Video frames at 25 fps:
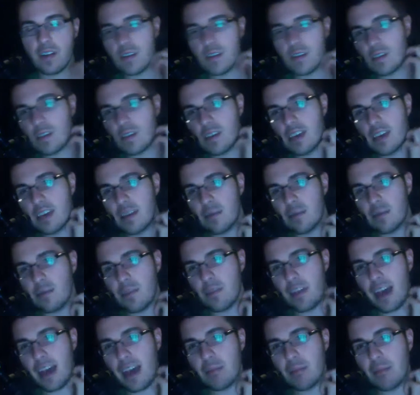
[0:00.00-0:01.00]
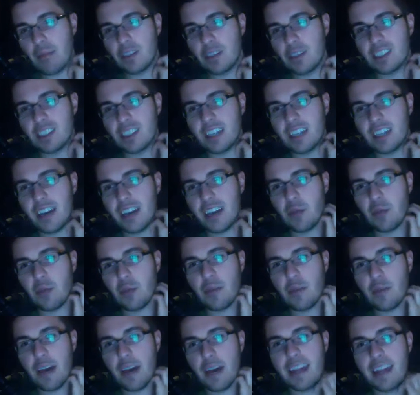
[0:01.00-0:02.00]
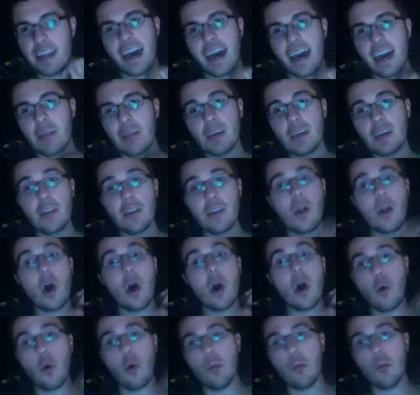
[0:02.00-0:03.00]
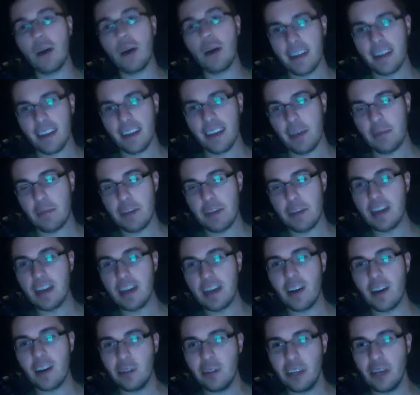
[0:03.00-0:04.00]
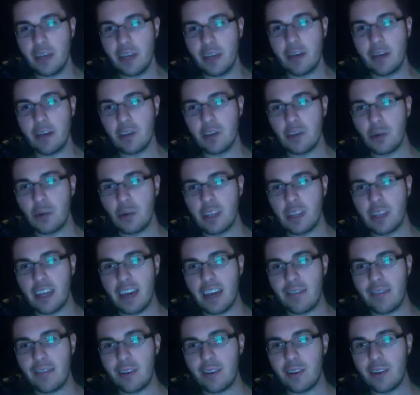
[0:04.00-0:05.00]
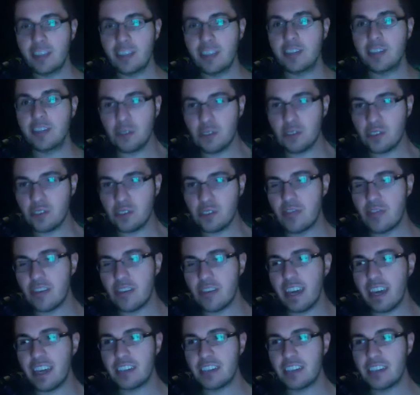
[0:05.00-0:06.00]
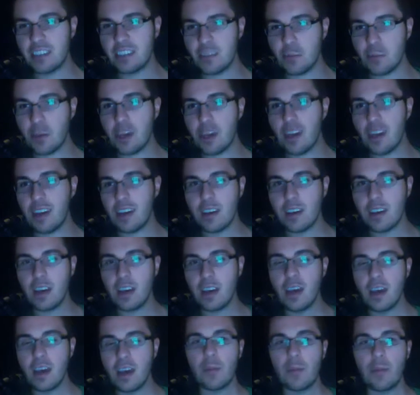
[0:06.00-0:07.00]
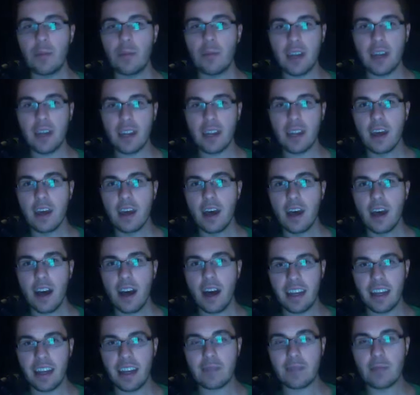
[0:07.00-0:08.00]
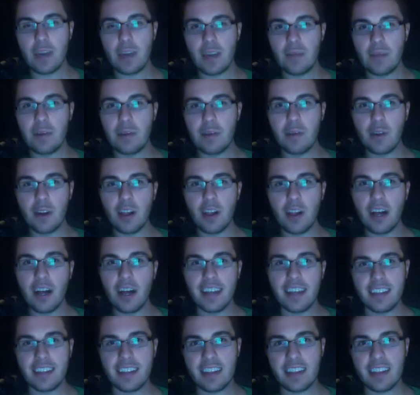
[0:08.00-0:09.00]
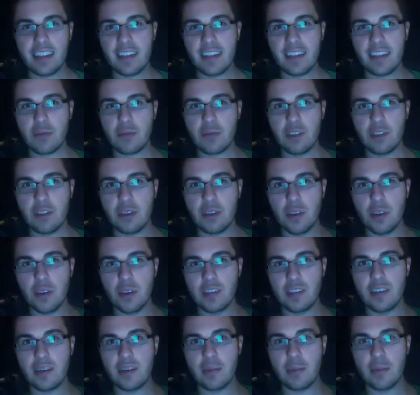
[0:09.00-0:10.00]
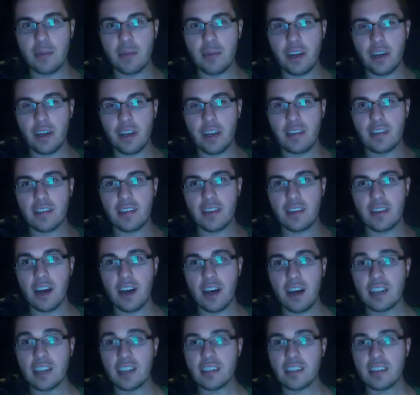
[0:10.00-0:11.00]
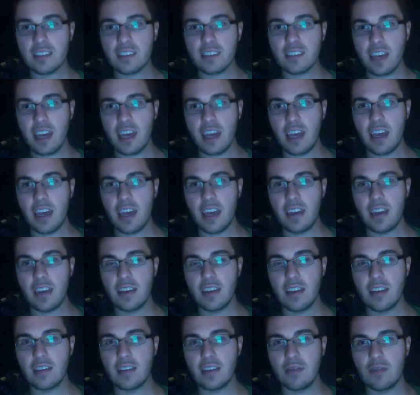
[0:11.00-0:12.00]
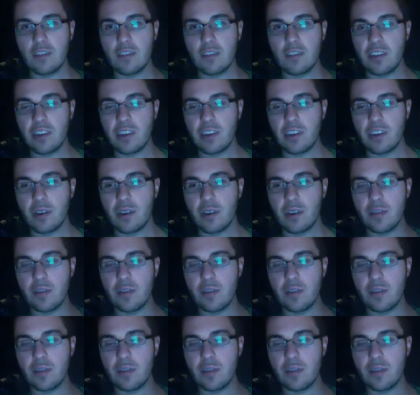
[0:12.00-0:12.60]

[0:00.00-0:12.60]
get that much tighter with my anatomy on the whole body. I mean, not only am I doing that for additional certifications I'm getting, but it's made me realize that that's really what separates us and physical